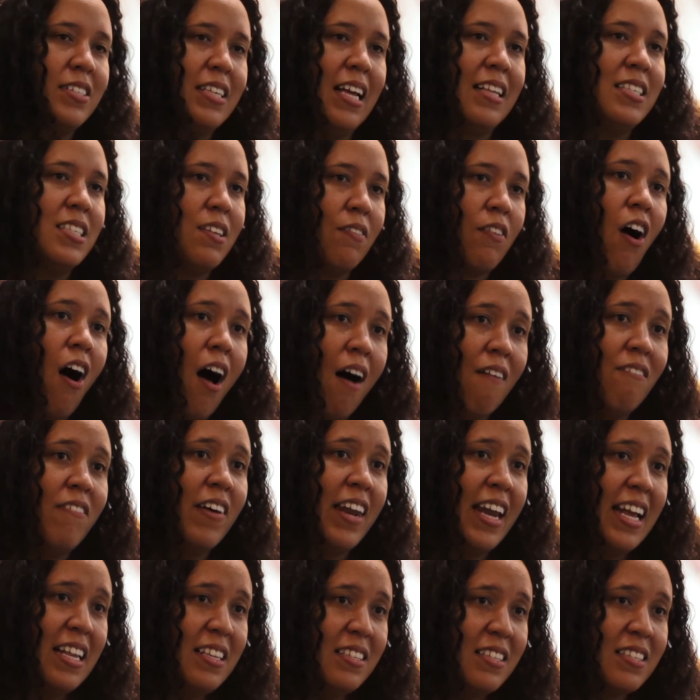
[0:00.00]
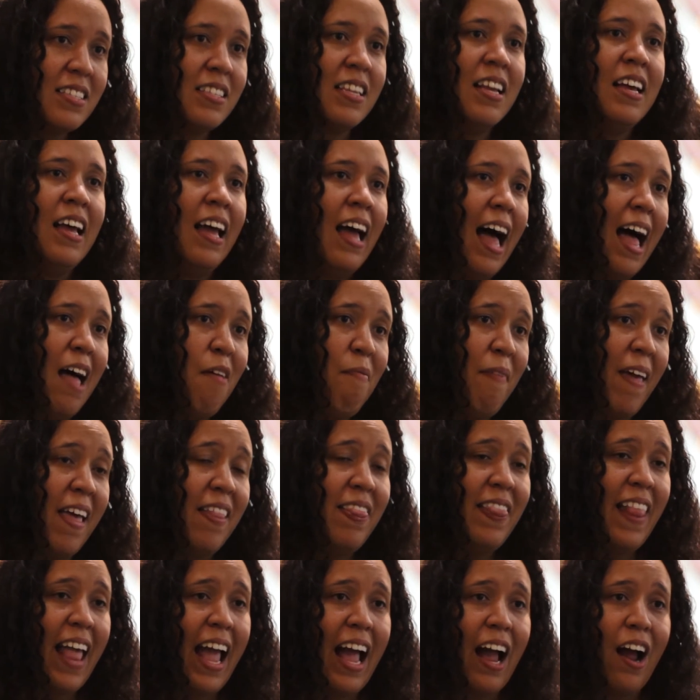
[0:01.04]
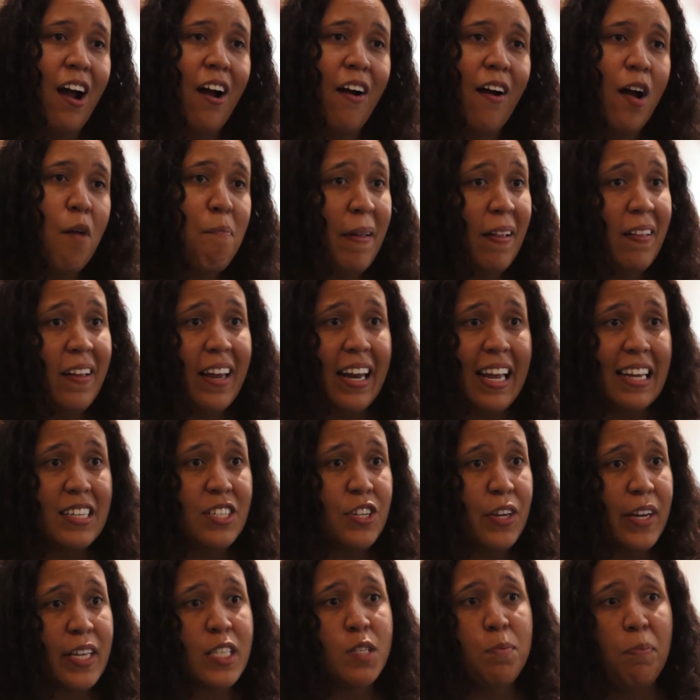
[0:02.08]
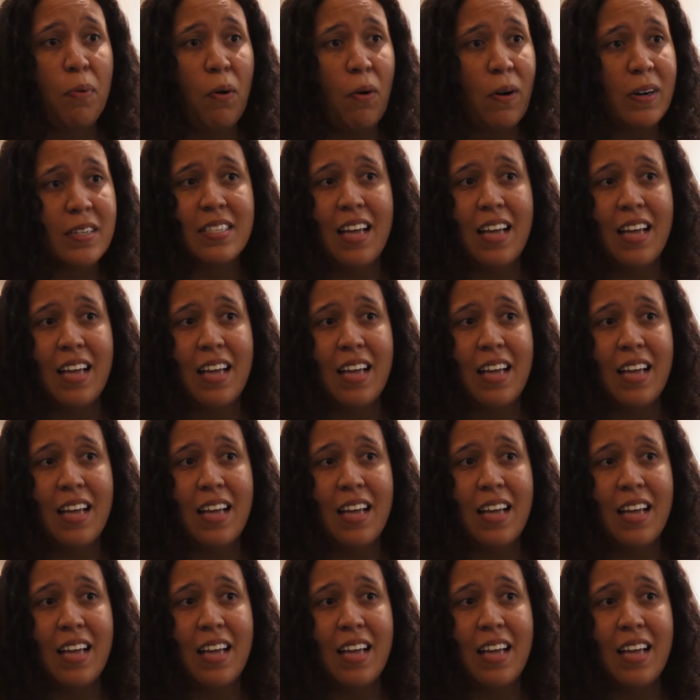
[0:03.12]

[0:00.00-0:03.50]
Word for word: sense of confidence um, in their ability to explore